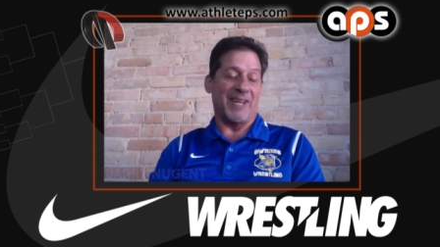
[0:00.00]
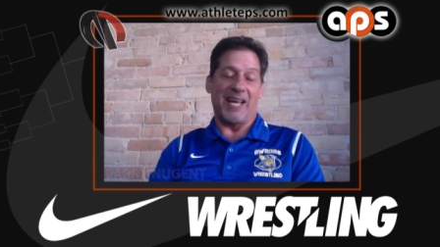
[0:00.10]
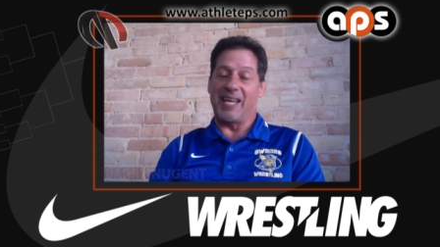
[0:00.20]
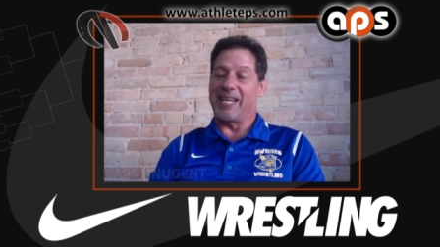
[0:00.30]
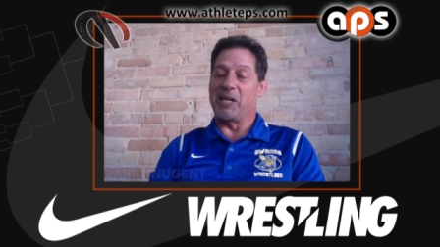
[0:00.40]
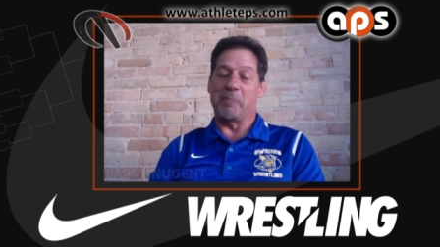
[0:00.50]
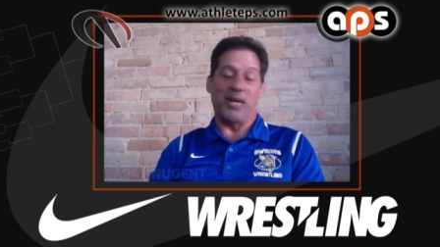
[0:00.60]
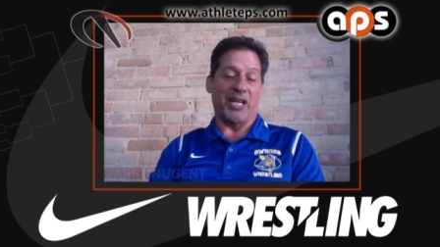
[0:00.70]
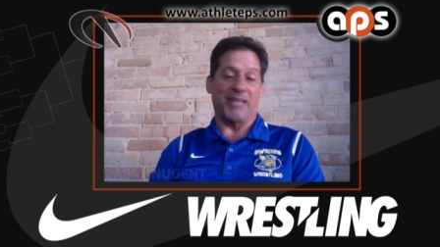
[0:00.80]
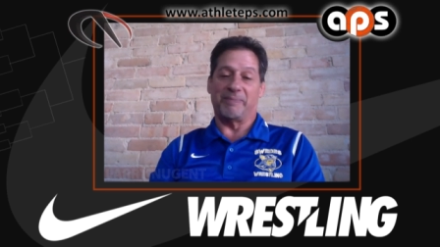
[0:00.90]
Uh,
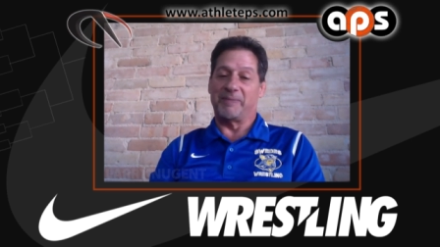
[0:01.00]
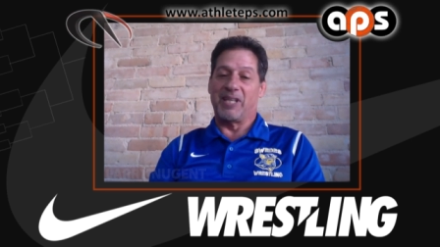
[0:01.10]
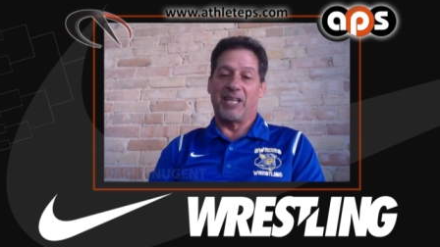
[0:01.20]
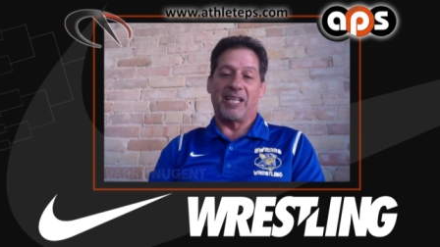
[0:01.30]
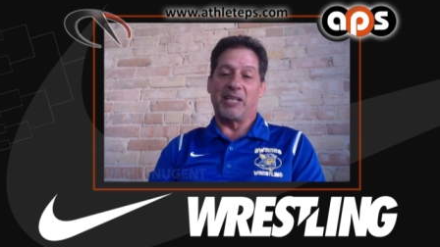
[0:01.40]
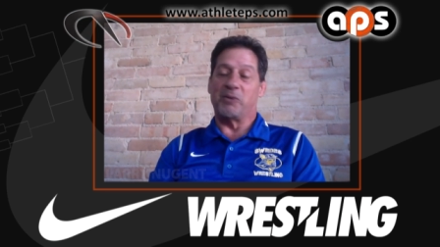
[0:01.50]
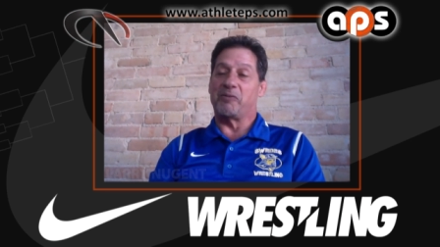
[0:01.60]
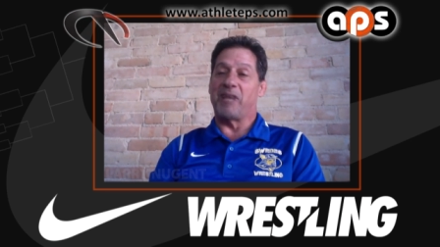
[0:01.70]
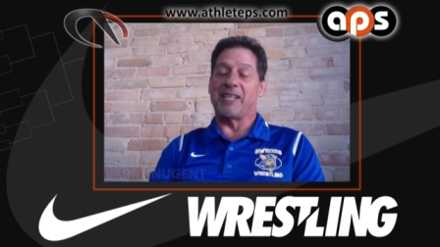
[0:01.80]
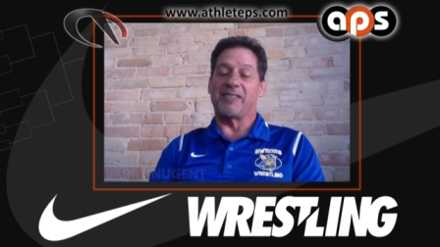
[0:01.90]
anybody. Wow. He's
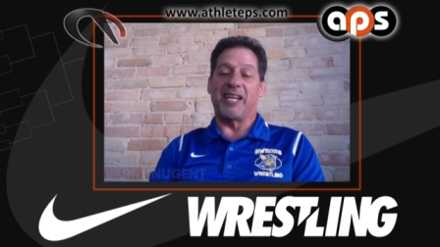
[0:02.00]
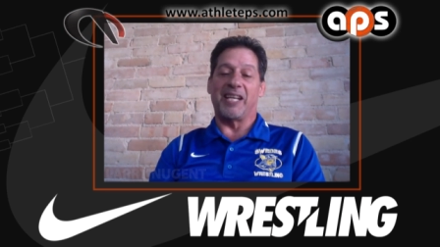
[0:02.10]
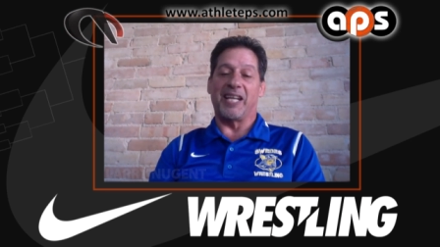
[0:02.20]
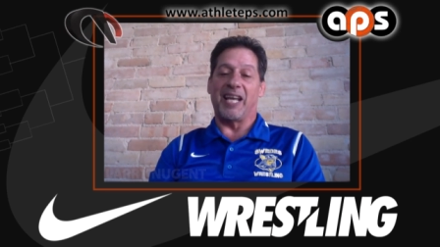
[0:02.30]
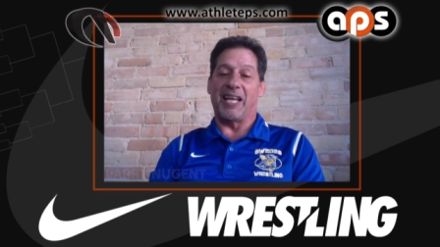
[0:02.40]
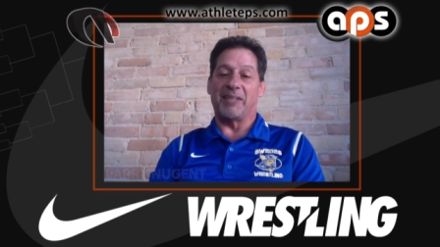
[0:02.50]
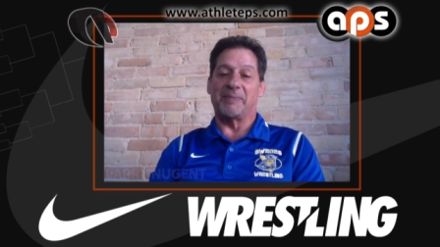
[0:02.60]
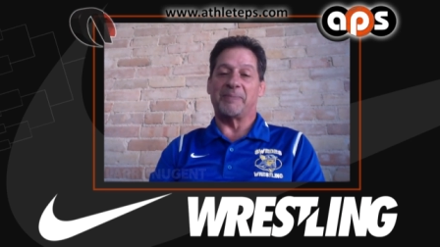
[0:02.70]
a fascinating guy.